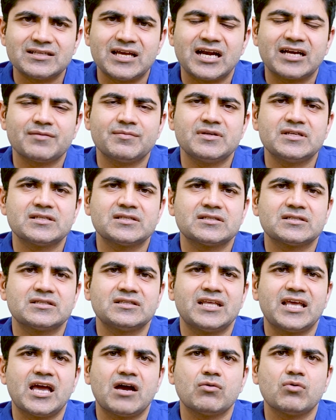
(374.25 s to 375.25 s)
That means
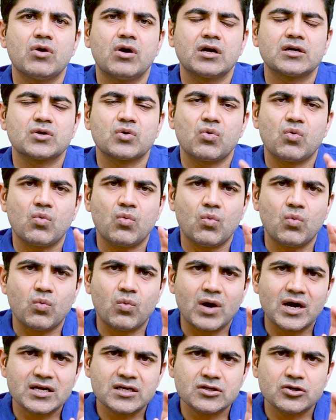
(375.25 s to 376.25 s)
they have got
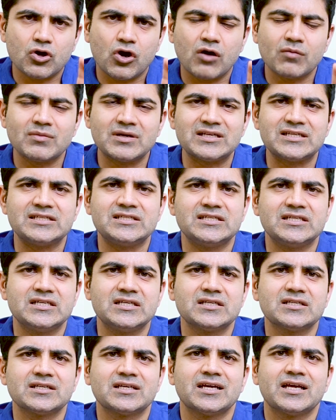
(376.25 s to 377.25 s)
one normal
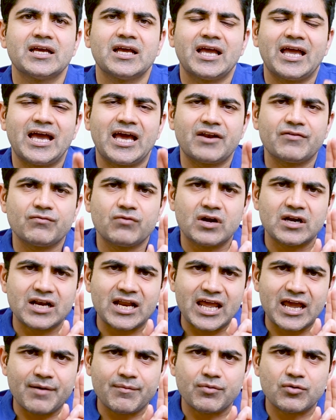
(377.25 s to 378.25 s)
gene and one
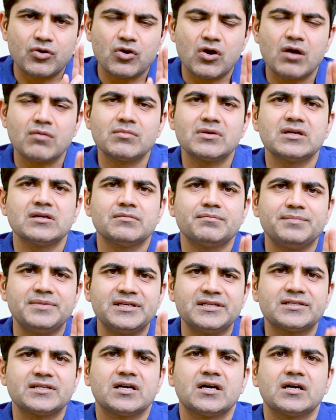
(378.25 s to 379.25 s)
abnormal
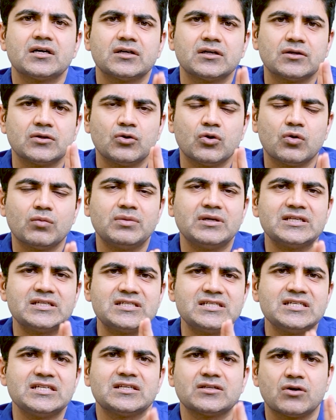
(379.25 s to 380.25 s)
beta globin
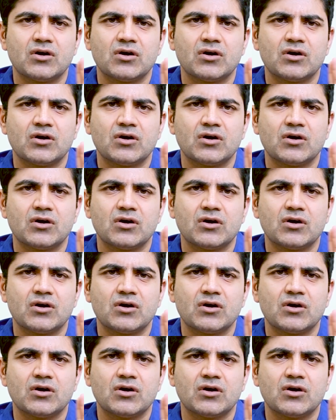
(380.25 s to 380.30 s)
gene,